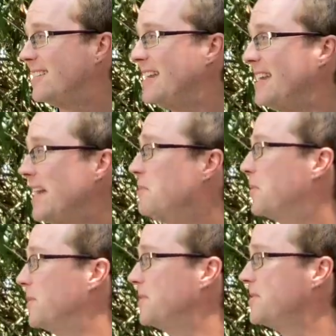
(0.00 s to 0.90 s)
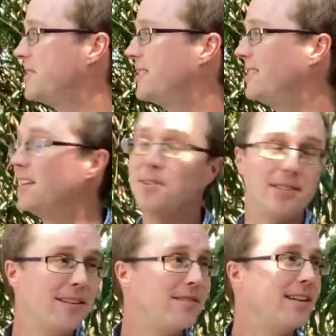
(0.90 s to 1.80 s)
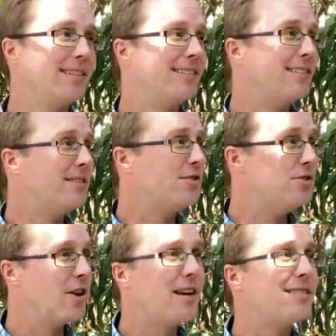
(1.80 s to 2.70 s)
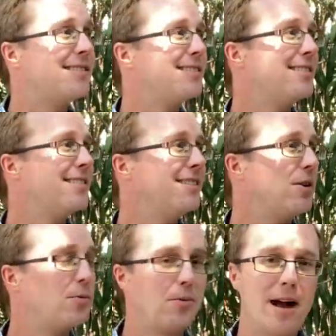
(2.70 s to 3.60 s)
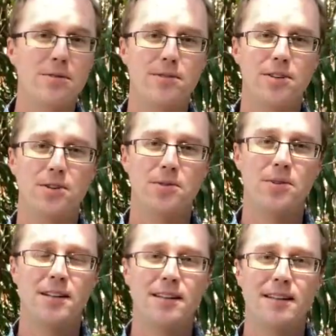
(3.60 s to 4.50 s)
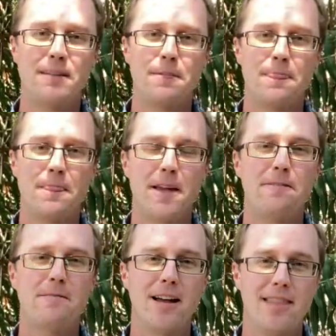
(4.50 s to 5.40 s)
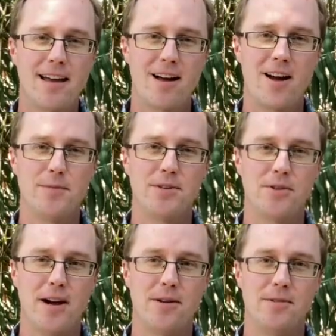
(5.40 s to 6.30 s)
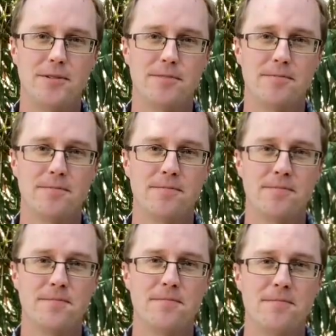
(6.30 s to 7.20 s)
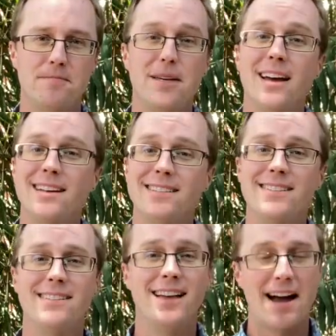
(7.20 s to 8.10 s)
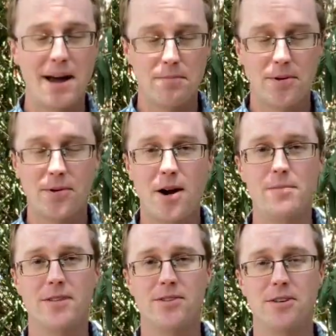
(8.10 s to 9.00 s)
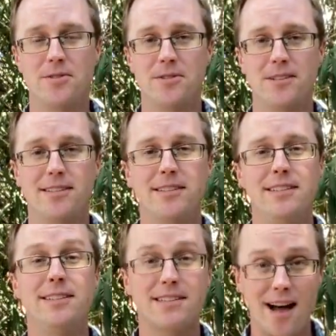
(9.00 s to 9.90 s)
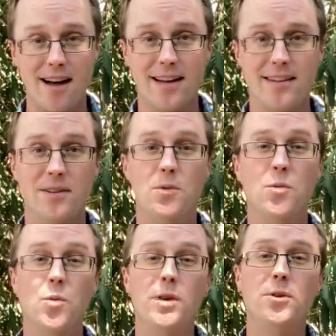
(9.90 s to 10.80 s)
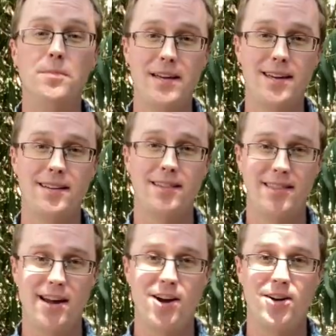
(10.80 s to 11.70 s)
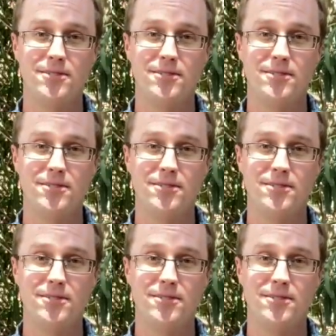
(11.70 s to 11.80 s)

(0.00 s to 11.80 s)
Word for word: the neighbors that are living just around you and find that common ground because I promise you God will be there.